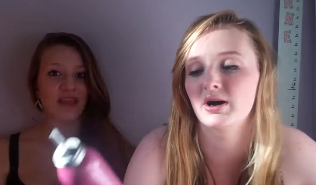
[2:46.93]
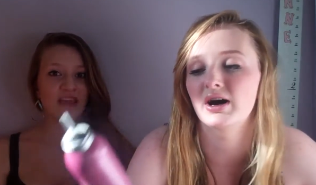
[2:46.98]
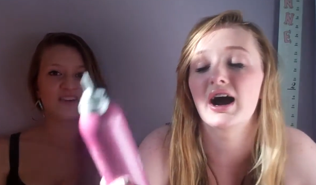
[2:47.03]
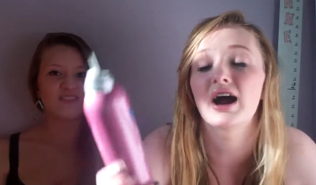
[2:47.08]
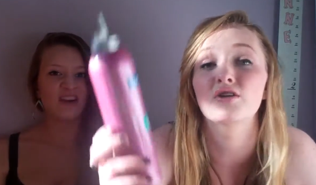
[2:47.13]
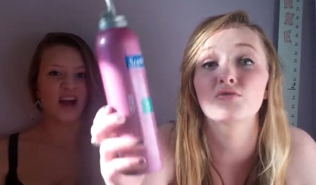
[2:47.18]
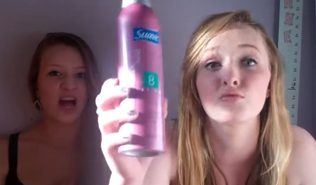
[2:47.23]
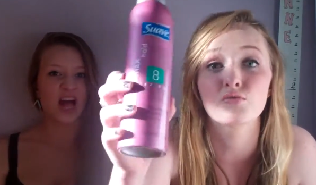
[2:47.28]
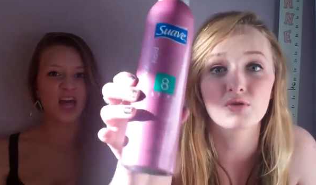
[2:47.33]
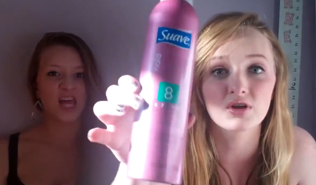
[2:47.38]
Speaker 1: but
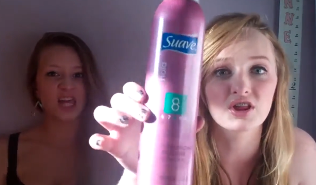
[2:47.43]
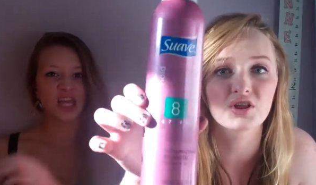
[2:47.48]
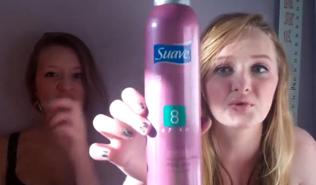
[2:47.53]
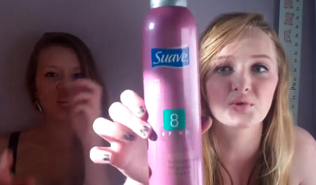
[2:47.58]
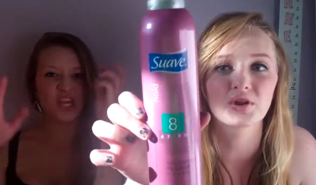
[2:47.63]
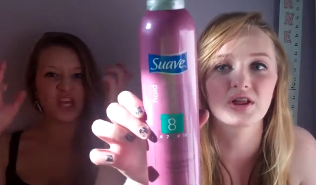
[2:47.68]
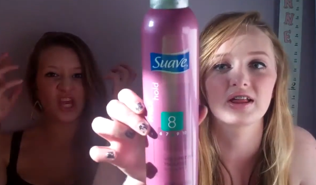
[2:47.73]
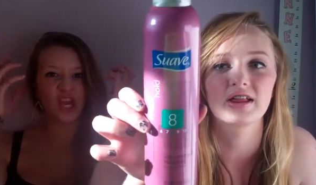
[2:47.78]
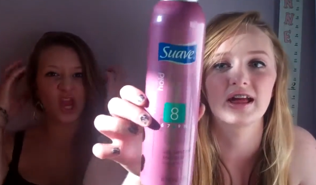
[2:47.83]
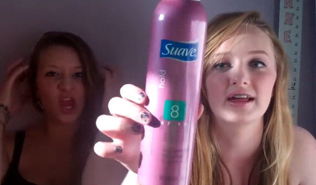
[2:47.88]
I
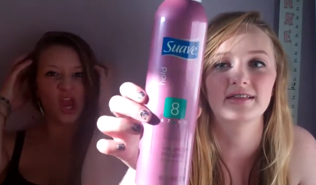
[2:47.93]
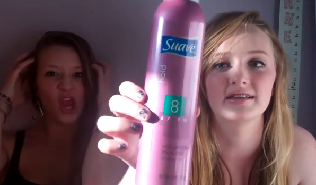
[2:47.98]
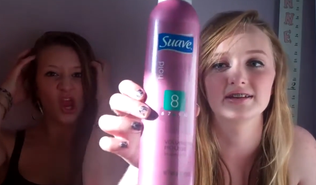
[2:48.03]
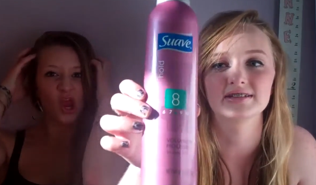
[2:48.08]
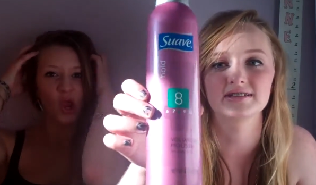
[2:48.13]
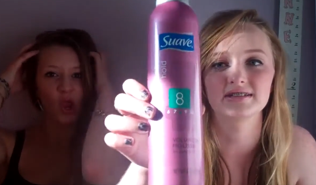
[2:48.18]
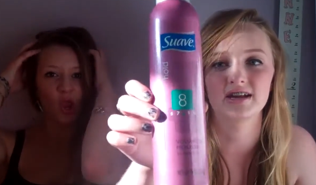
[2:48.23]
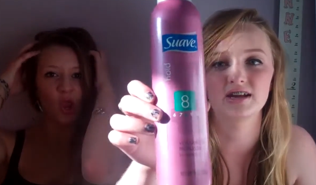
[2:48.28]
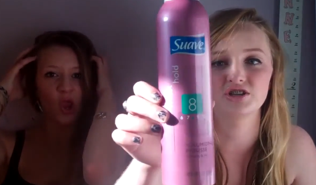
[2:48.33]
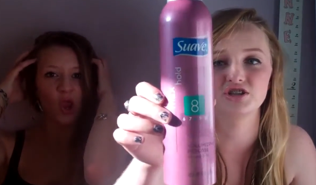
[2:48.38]
really, really like
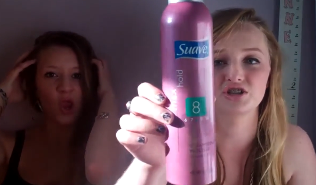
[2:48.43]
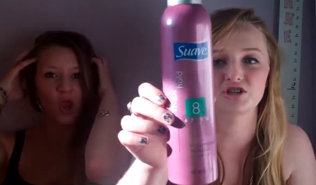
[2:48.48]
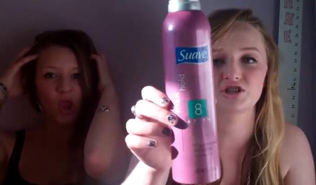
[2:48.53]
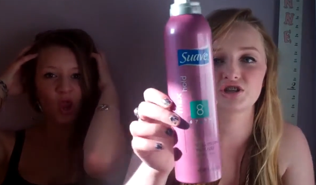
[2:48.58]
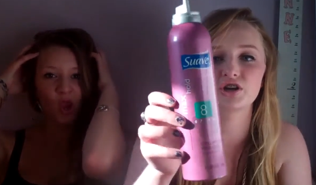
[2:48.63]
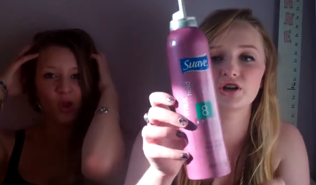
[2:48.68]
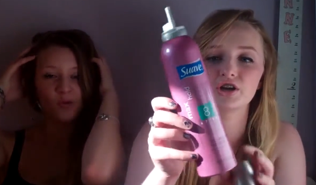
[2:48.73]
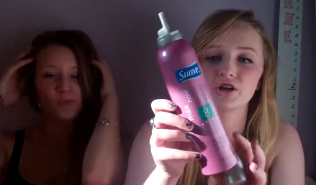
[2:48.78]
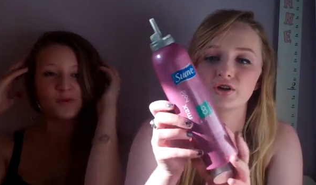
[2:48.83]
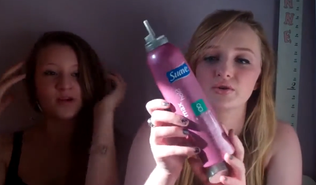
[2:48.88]
this, and I just
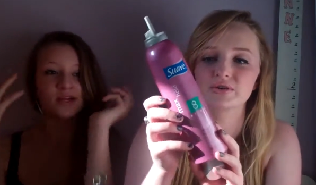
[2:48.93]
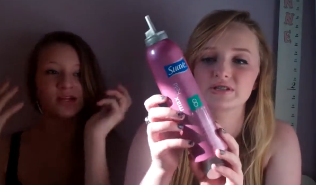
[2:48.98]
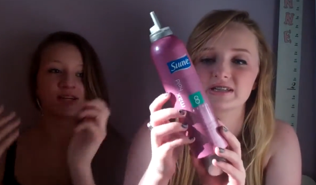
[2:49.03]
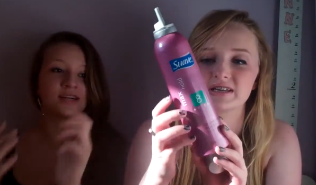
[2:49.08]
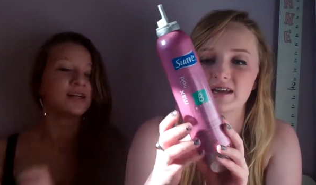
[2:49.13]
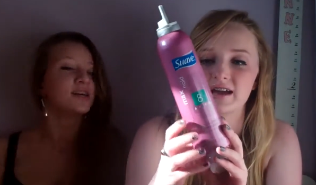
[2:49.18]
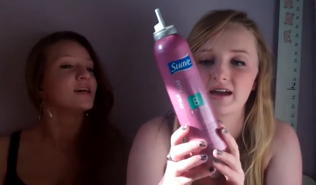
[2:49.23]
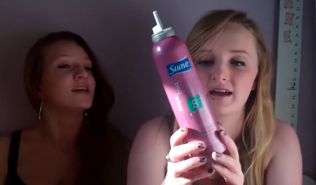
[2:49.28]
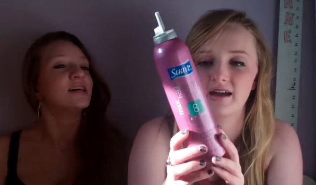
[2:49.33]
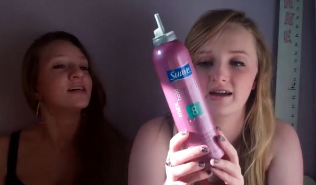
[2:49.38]
started
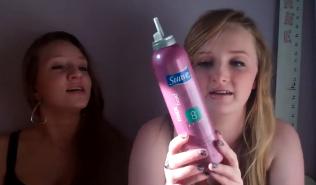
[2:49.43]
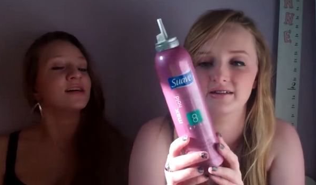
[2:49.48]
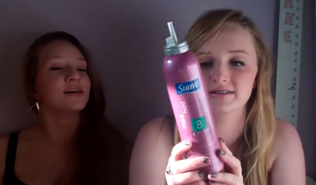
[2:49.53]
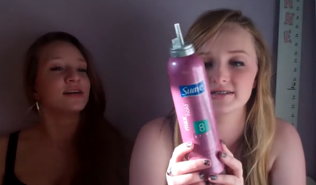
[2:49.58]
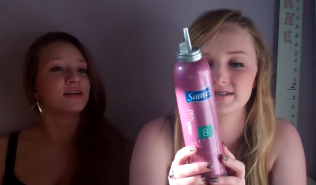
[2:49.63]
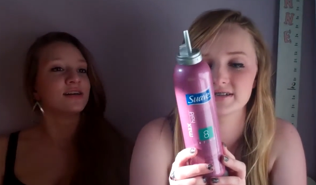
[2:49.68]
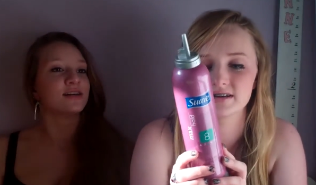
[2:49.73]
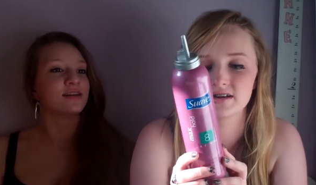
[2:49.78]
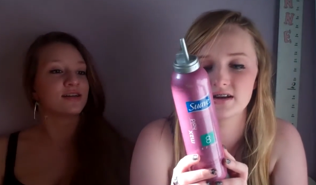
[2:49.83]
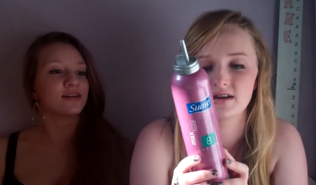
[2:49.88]
using it,
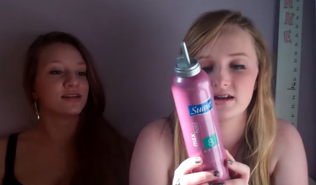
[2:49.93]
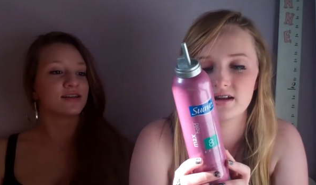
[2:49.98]
and